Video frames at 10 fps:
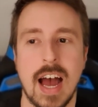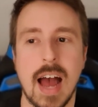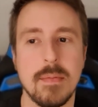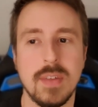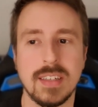
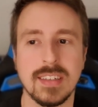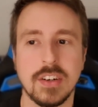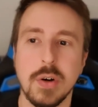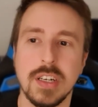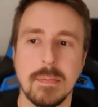This is
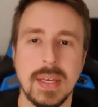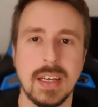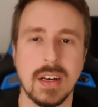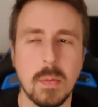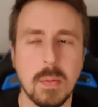going to
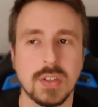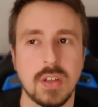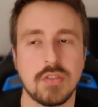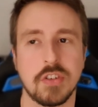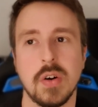be almost a
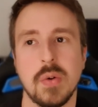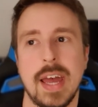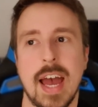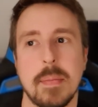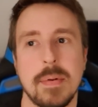
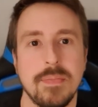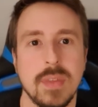throwaway app,